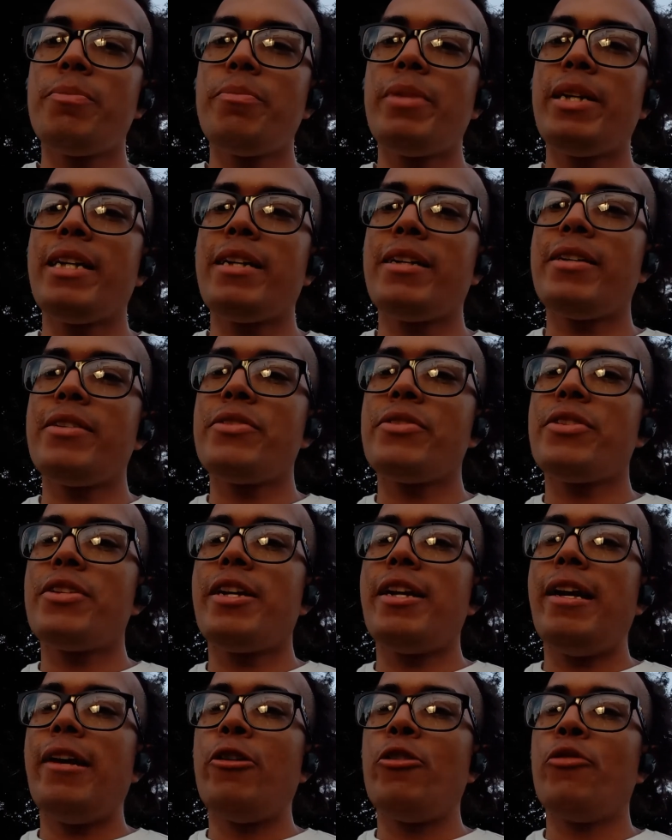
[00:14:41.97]
because
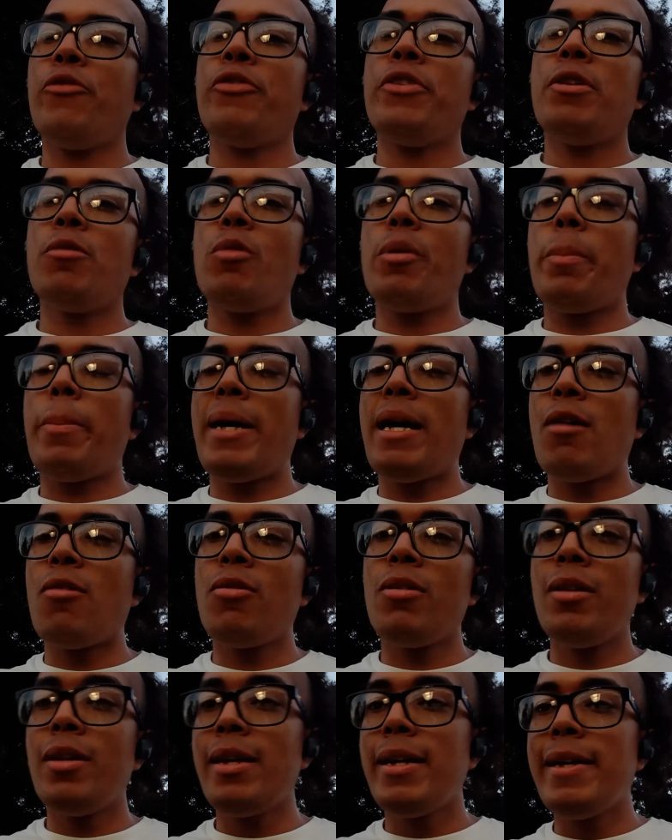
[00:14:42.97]
they interfere with power
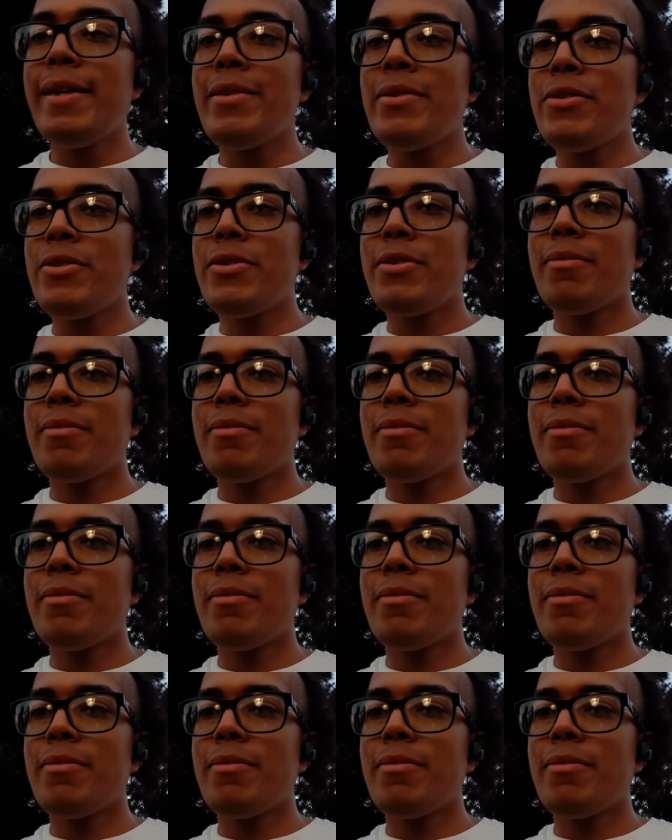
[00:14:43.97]
lines.